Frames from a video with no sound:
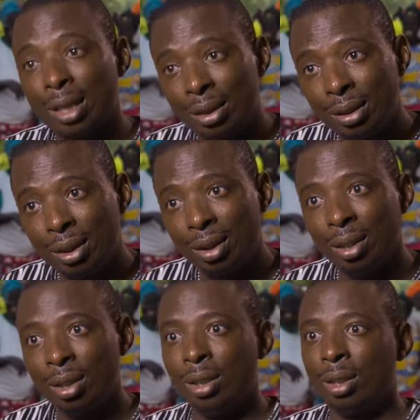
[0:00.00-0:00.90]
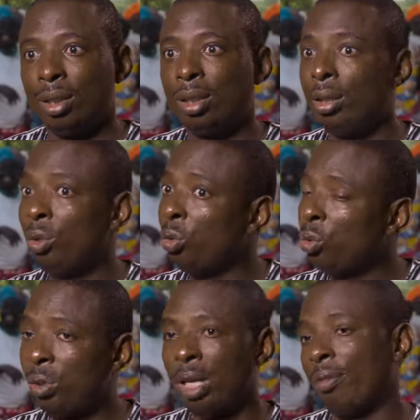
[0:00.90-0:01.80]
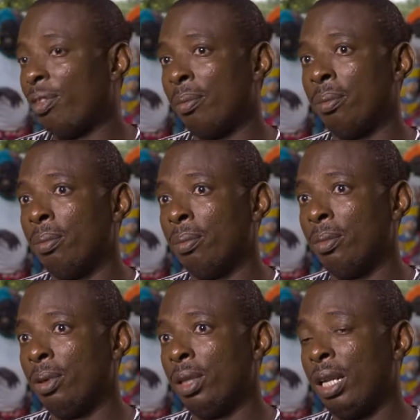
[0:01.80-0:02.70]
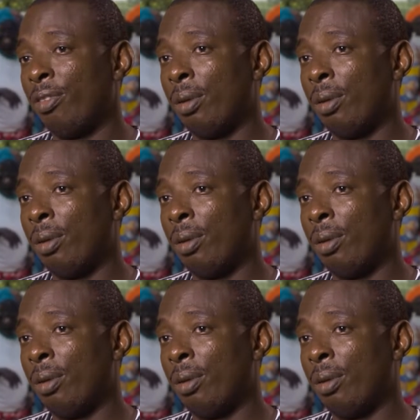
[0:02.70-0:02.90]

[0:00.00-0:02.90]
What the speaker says: food, health, and every woman.